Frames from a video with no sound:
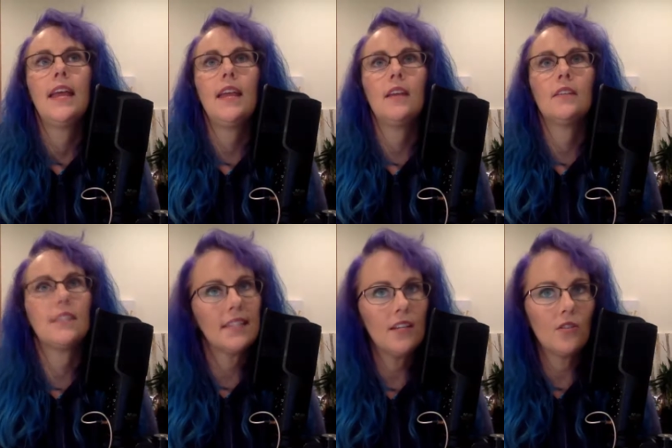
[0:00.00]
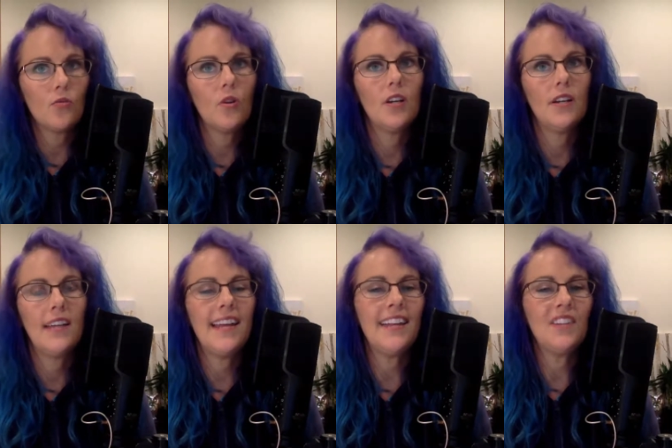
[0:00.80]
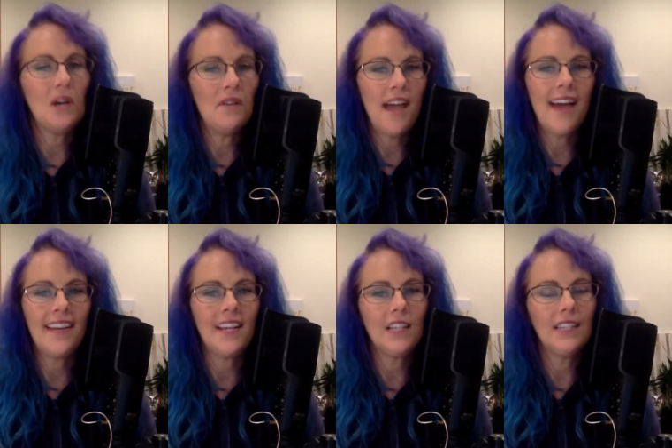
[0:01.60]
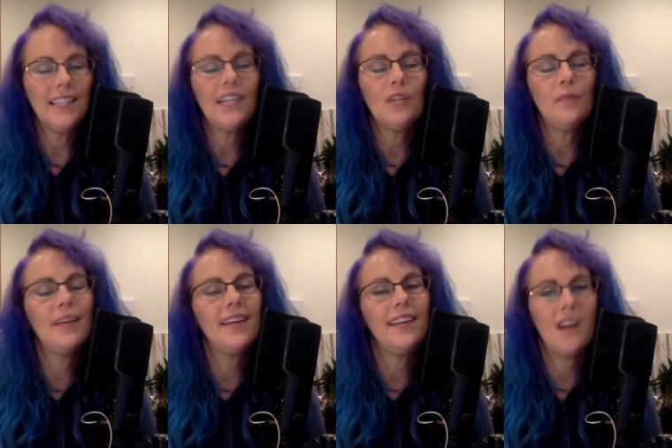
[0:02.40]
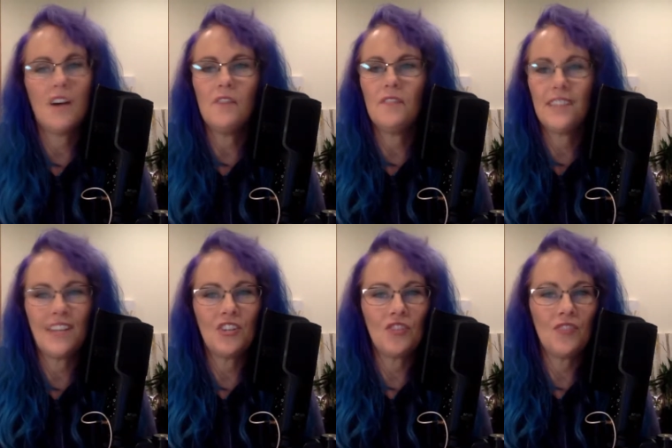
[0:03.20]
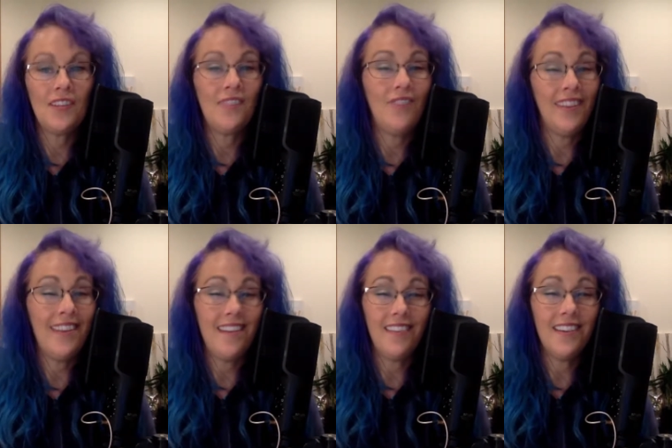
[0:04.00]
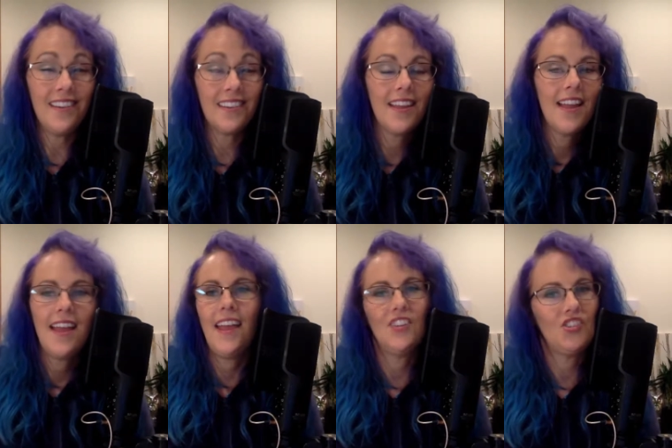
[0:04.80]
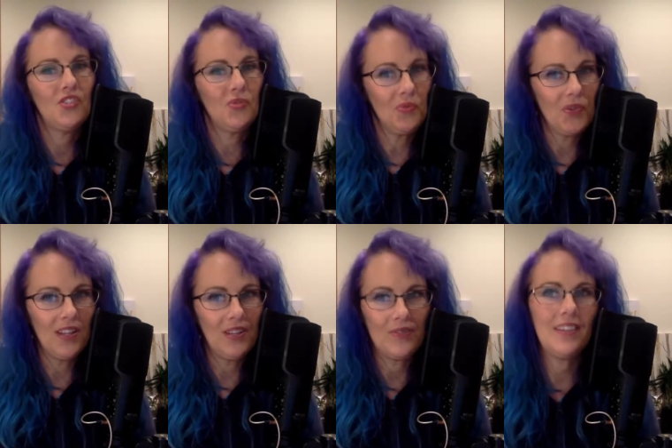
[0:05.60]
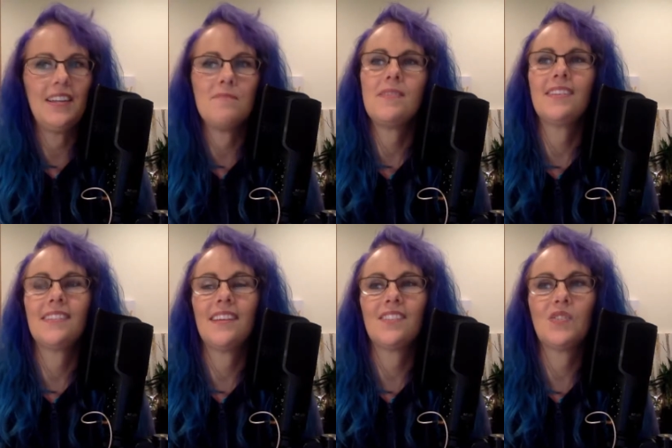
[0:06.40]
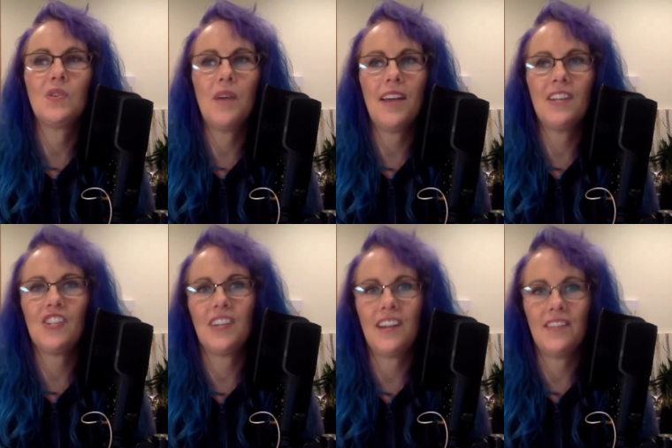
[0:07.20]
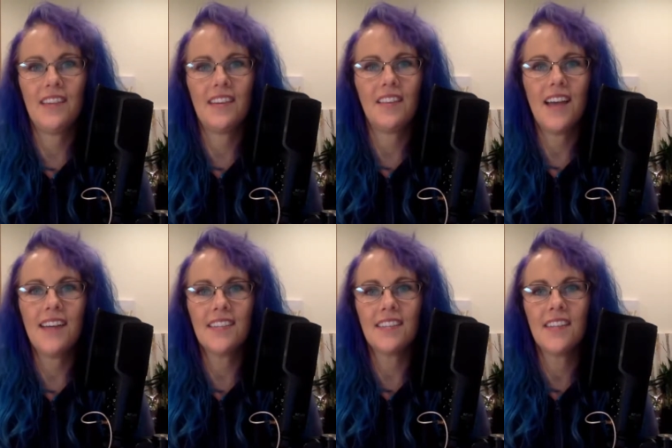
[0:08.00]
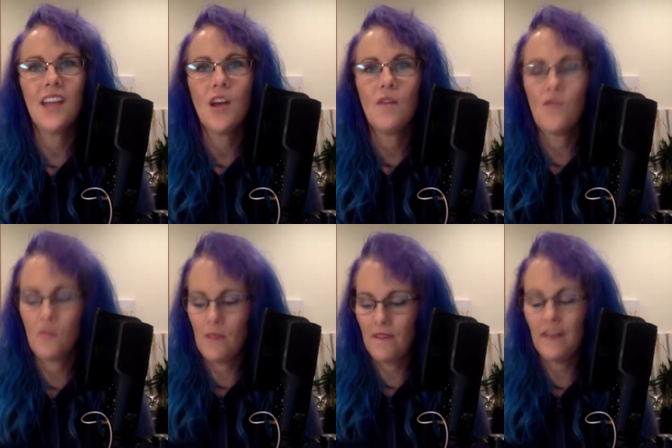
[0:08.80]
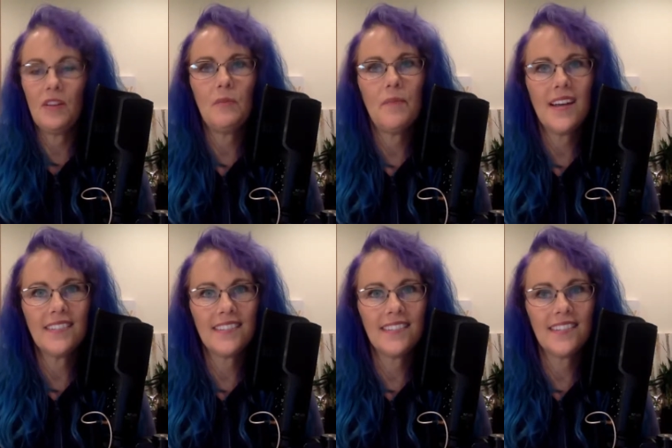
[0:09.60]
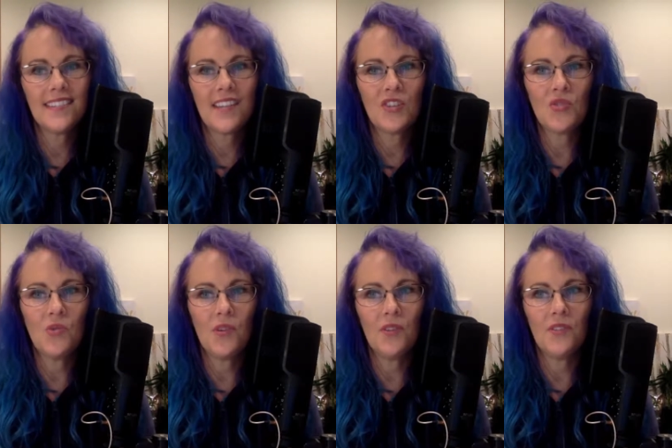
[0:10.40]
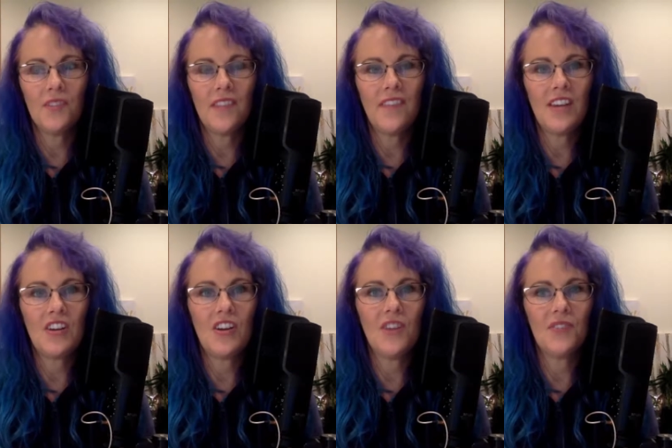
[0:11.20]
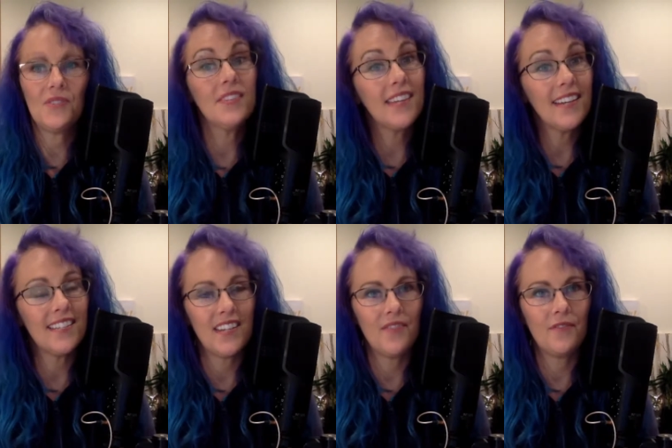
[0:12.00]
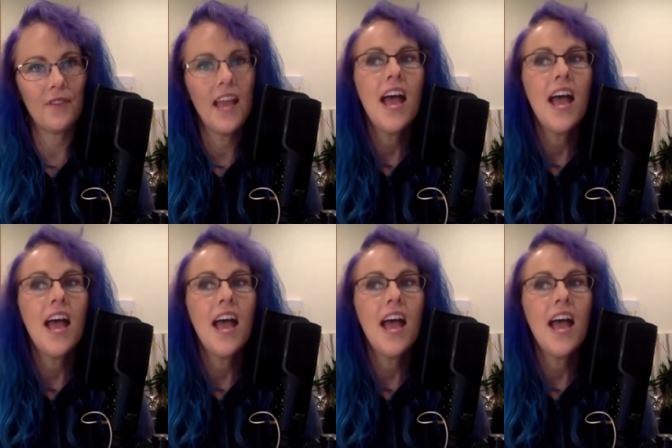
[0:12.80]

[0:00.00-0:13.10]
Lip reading: and cedarwood, and I love adding a little bit of tangerine and vanilla. It's just really, really amazing. So go ahead and check out that class for my very best essential oils that are also sedative.